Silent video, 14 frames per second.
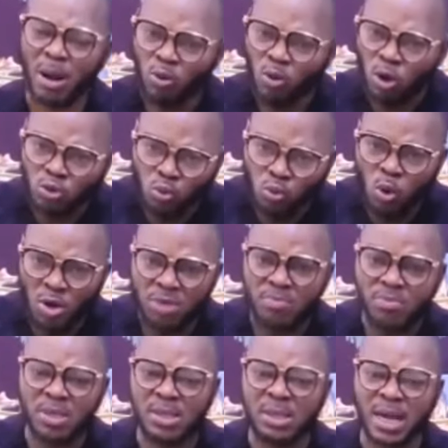But God
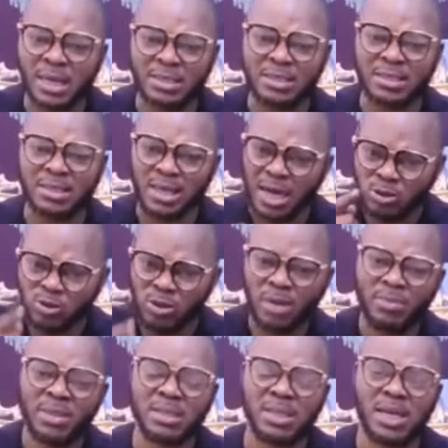warned me that I
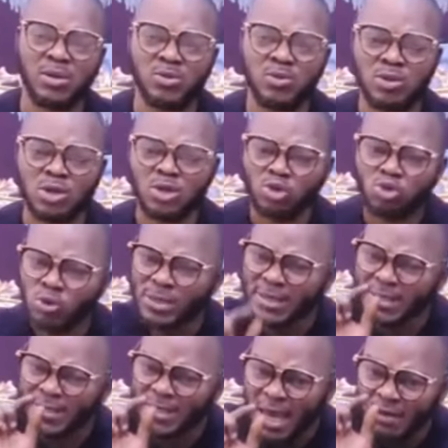should come and tell you. So
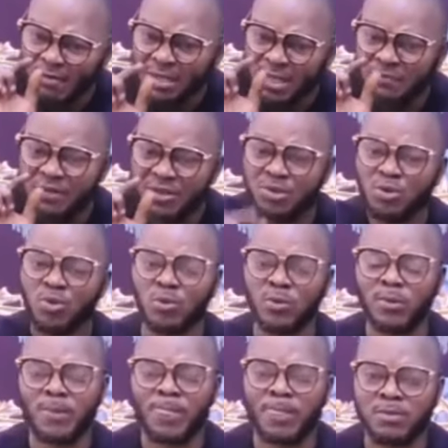save this video.